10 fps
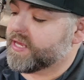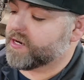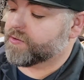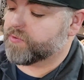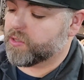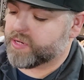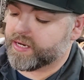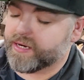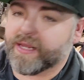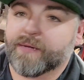are
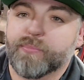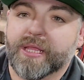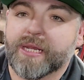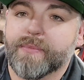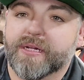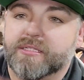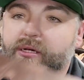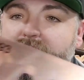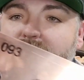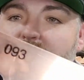located in Blaine,
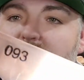Minnesota.